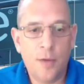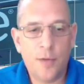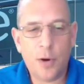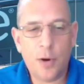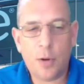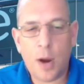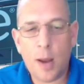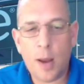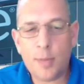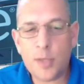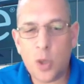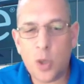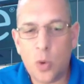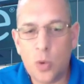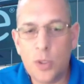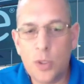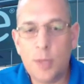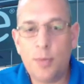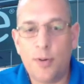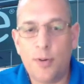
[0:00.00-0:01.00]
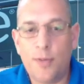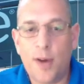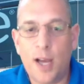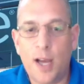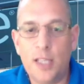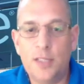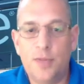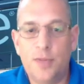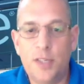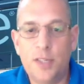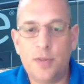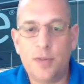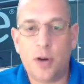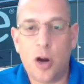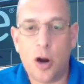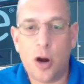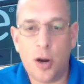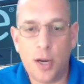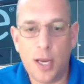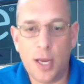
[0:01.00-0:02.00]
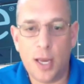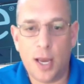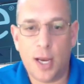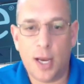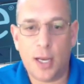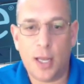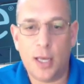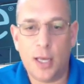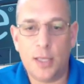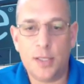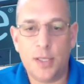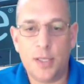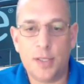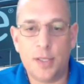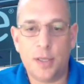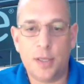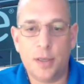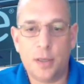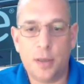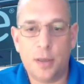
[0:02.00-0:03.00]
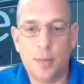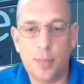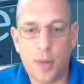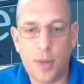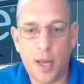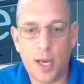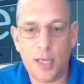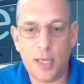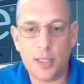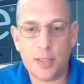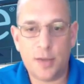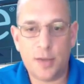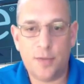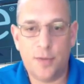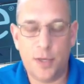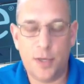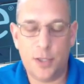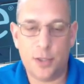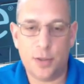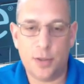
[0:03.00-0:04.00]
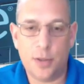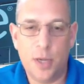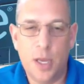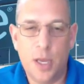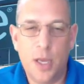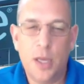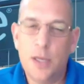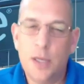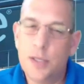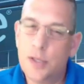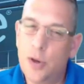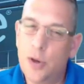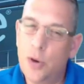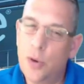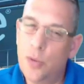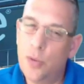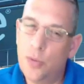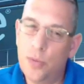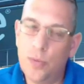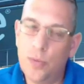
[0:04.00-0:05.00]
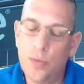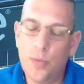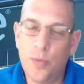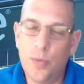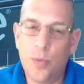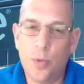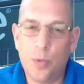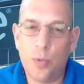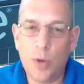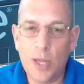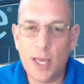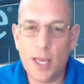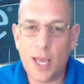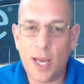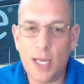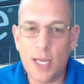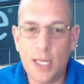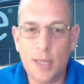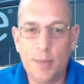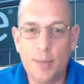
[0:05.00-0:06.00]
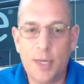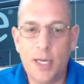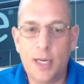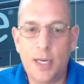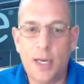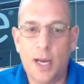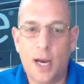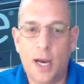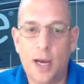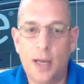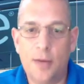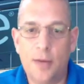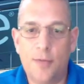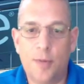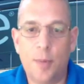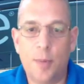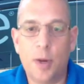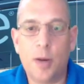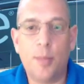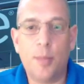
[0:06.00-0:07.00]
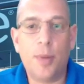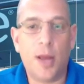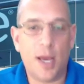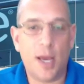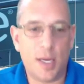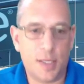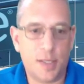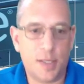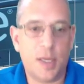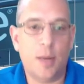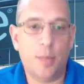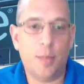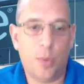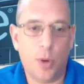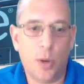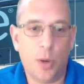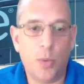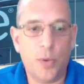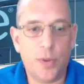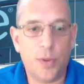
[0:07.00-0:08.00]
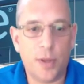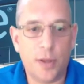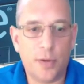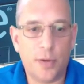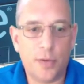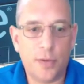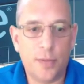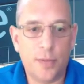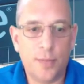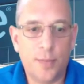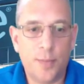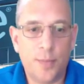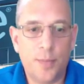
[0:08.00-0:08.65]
VROps only provides vSphere hardening guidelines as a compliance feature. So we're really kind of limited on from a compliance standpoint with this.